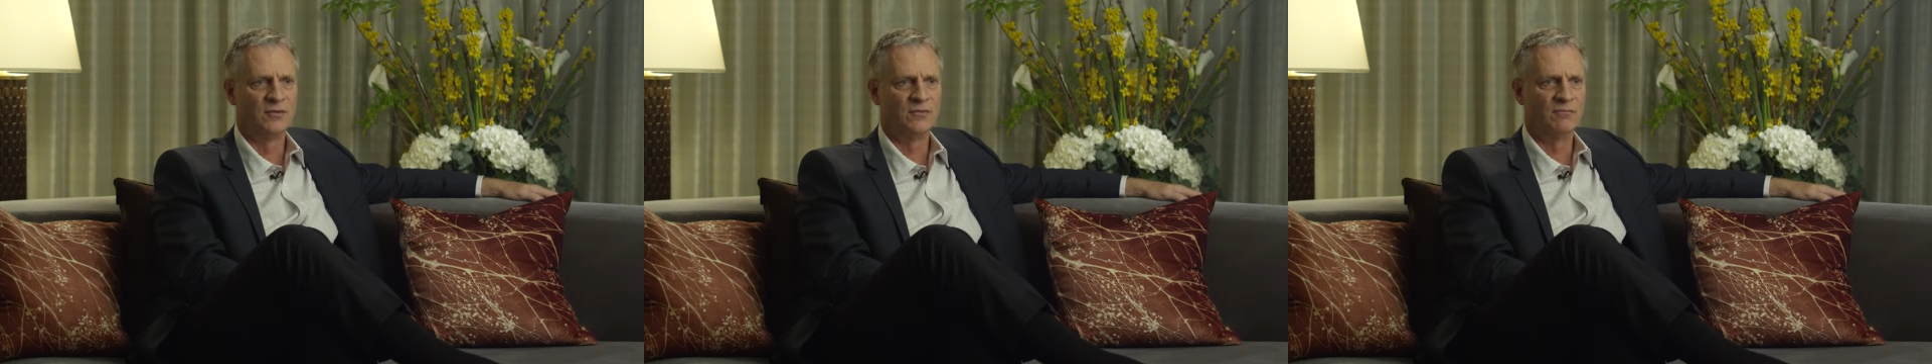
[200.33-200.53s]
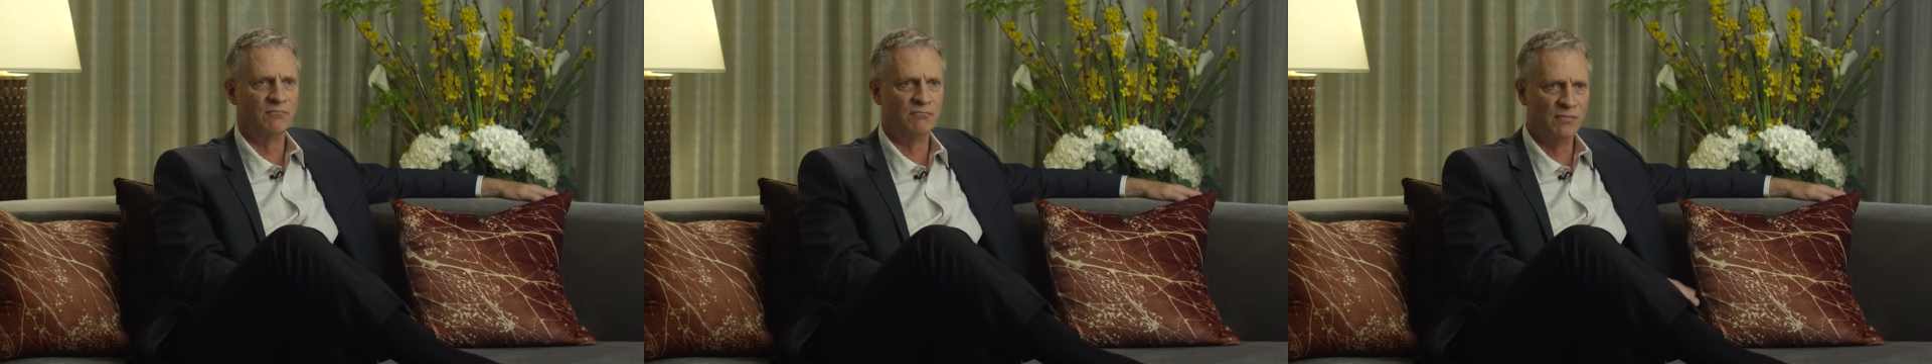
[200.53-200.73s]

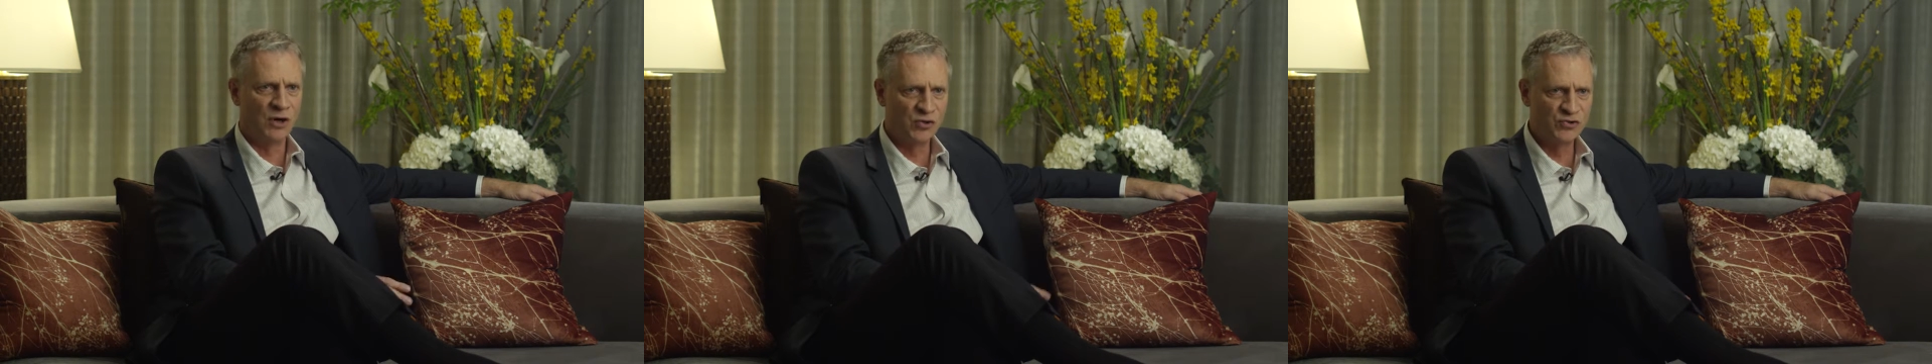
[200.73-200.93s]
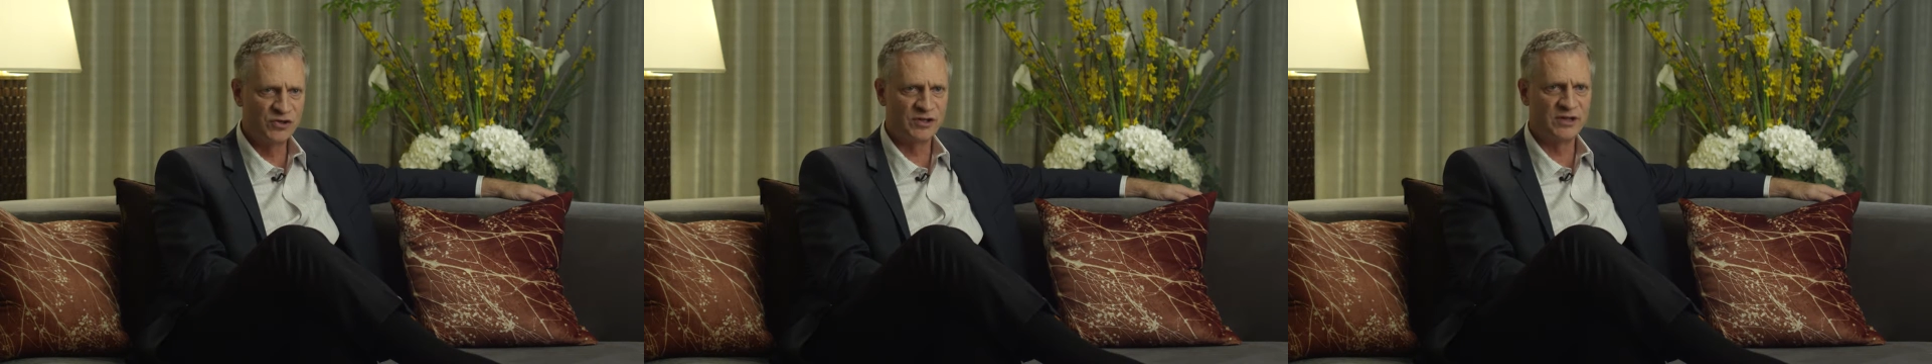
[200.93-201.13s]

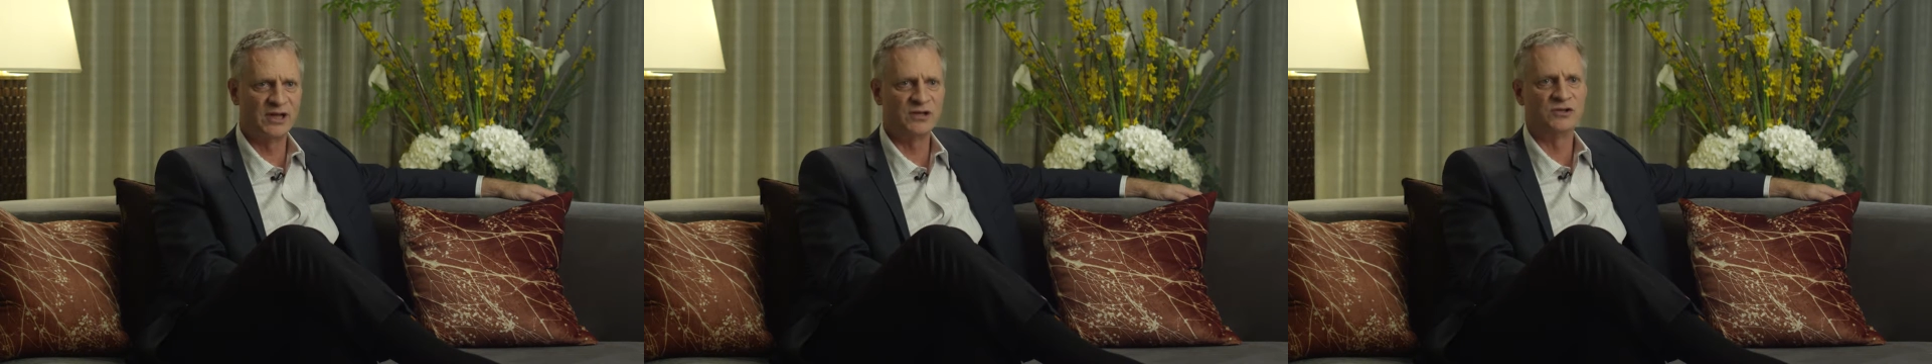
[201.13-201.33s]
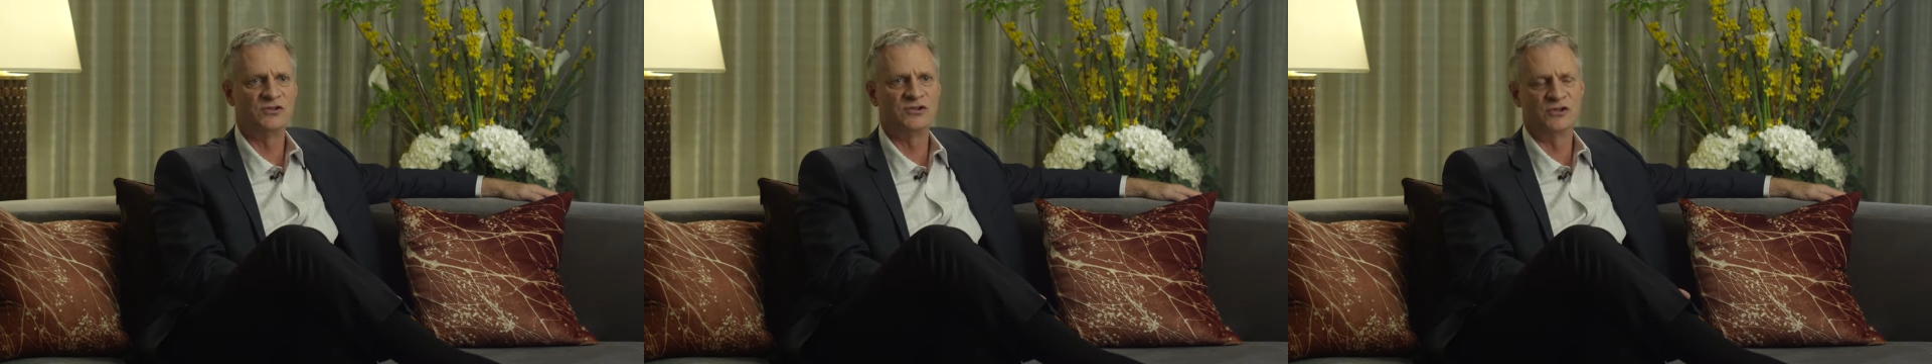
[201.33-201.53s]
Most of the
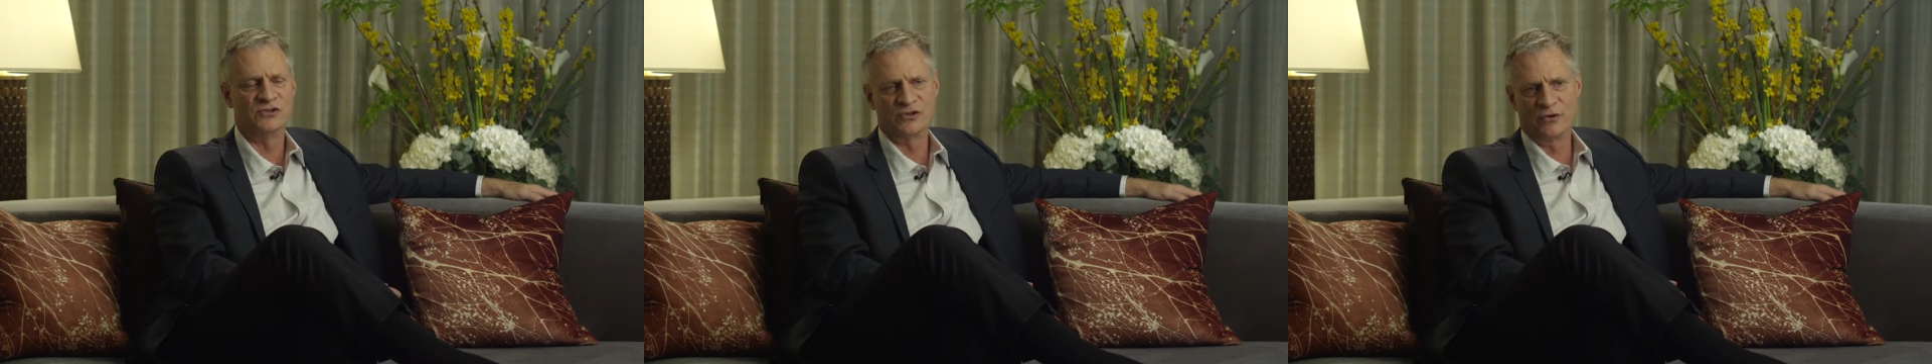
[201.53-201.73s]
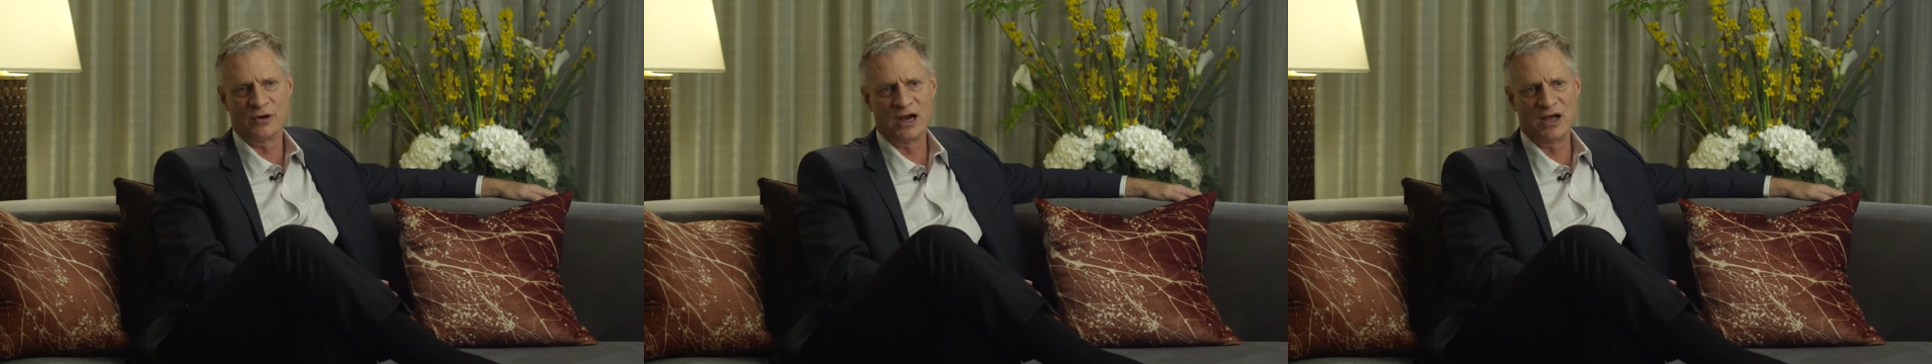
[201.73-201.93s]
agencies
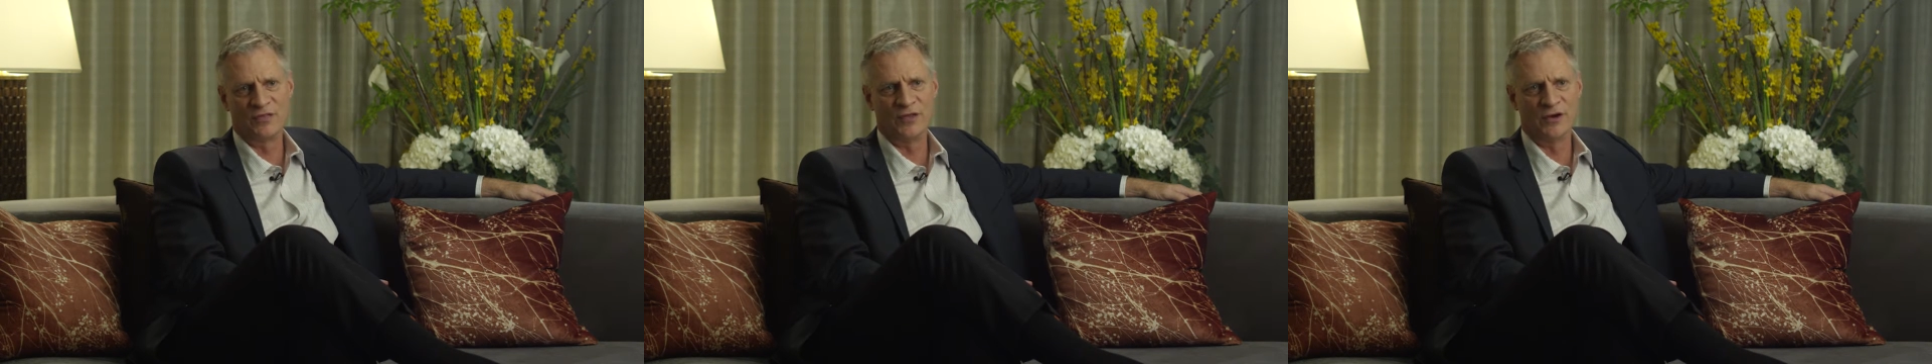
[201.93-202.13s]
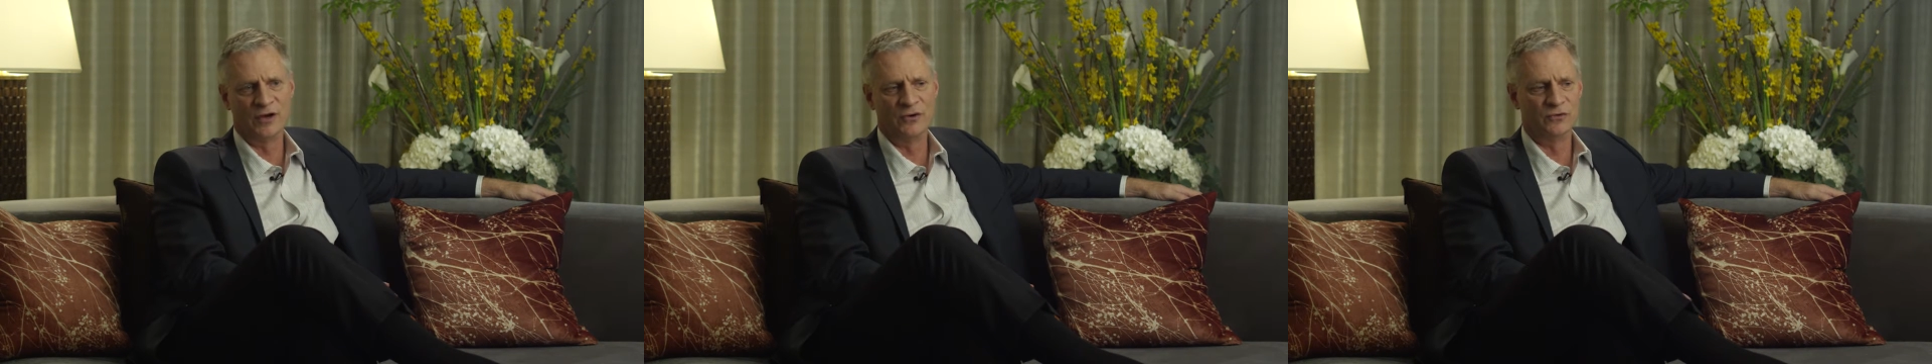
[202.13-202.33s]
that are
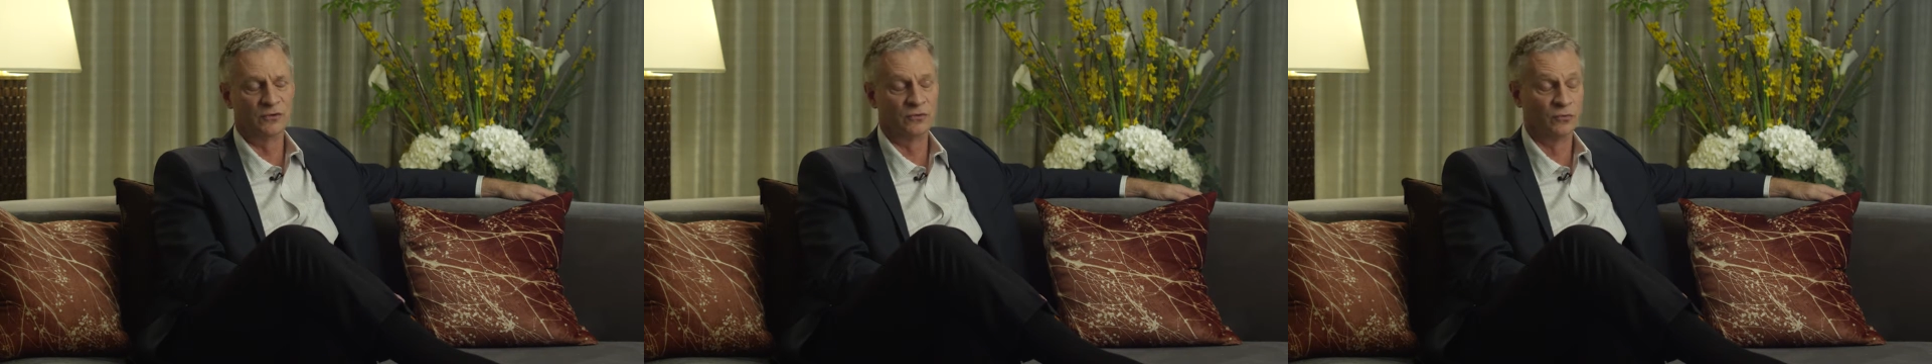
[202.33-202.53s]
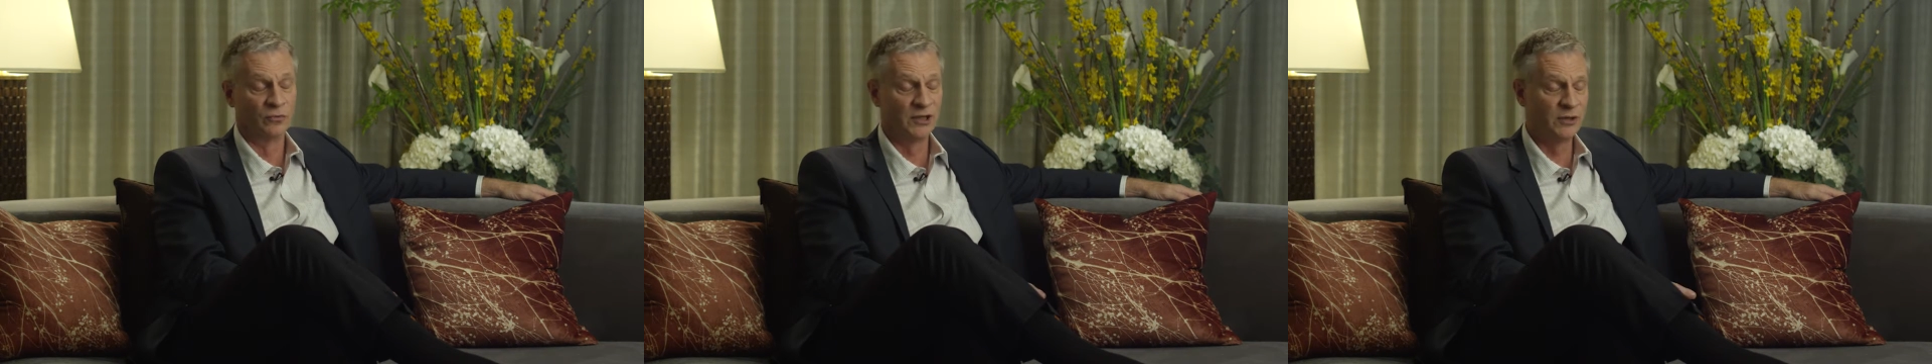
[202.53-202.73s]
out there do
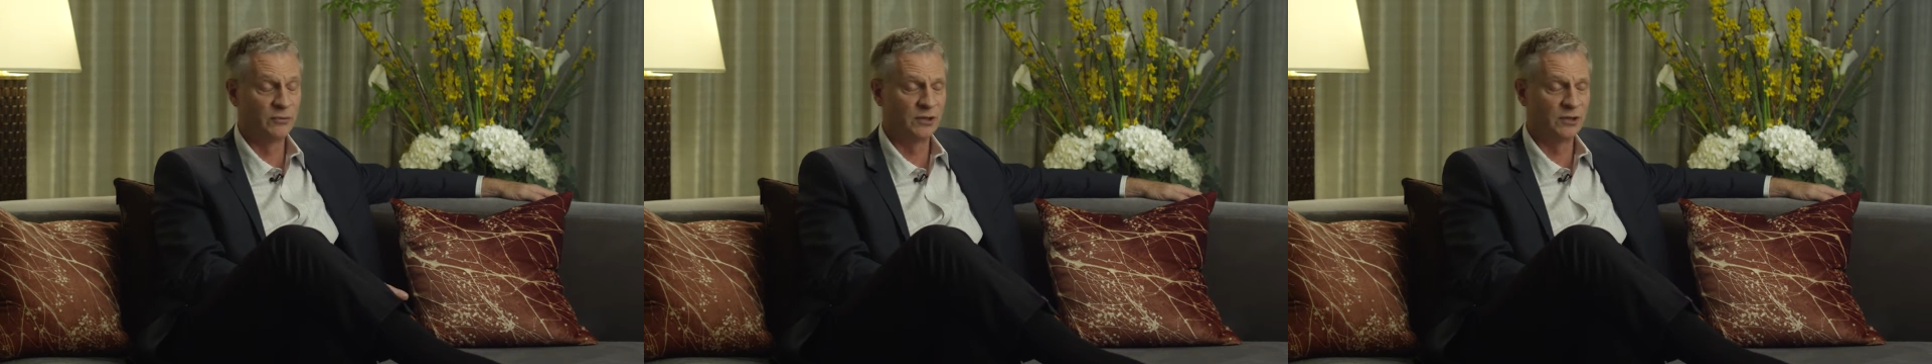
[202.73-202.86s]
a really,